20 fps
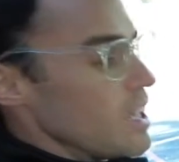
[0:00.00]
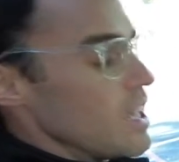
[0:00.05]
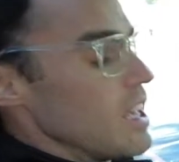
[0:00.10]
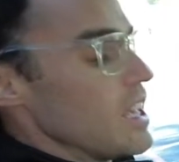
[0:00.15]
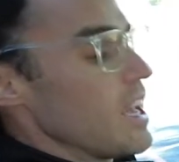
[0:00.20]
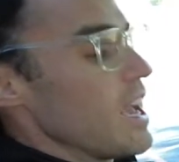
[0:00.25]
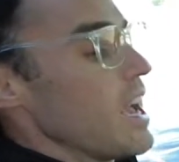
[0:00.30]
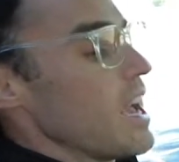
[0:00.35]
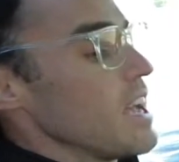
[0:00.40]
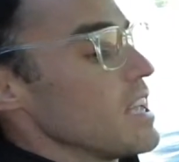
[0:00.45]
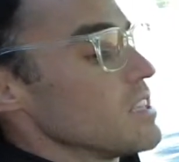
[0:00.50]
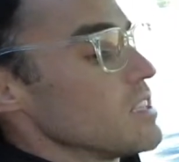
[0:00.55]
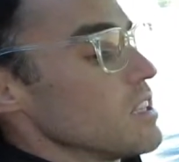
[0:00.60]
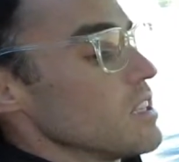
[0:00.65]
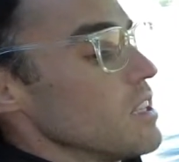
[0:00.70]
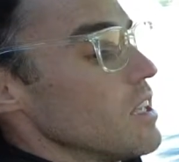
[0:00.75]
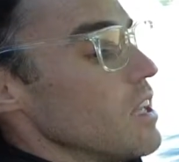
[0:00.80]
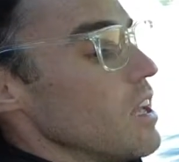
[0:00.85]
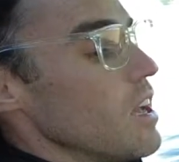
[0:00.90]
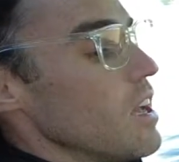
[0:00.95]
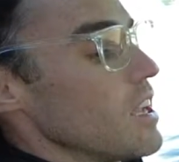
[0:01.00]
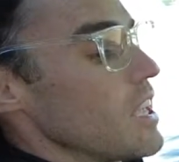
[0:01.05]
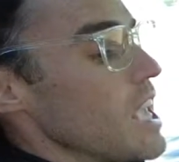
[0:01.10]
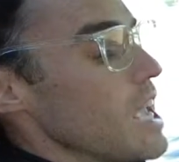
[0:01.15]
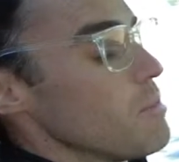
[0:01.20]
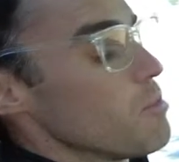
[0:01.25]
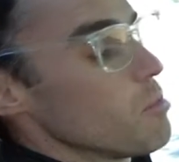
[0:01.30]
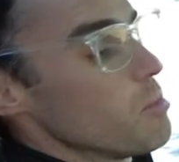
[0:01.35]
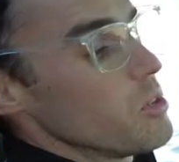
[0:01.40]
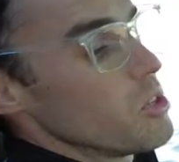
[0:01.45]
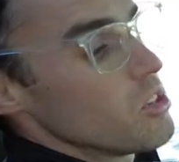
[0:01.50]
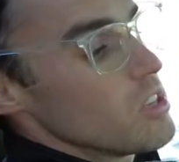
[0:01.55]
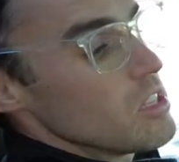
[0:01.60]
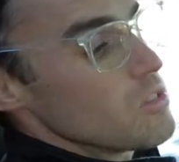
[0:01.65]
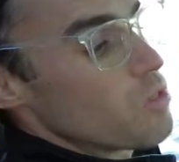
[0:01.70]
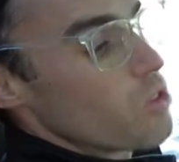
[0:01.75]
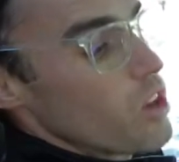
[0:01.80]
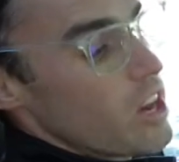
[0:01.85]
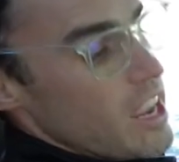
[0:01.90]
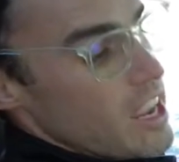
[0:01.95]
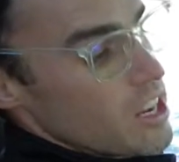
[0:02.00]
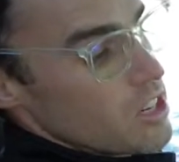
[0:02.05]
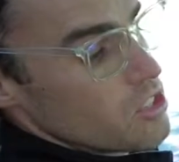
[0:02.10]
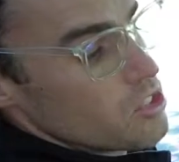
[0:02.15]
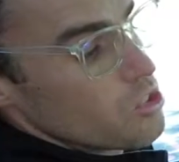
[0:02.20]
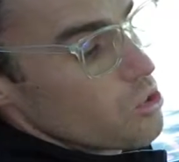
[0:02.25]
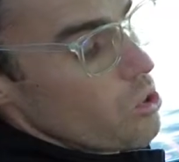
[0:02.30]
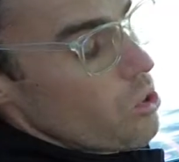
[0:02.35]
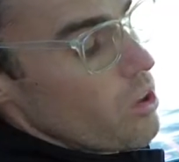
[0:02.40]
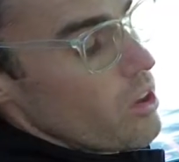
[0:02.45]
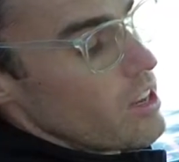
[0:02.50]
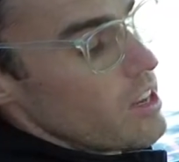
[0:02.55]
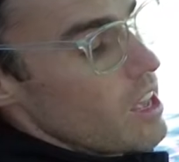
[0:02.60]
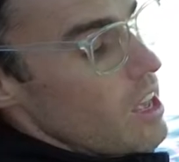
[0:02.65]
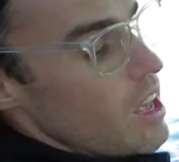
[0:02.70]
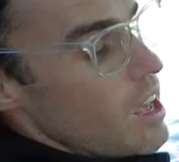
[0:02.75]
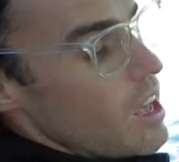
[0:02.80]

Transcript: It has capabilities for Android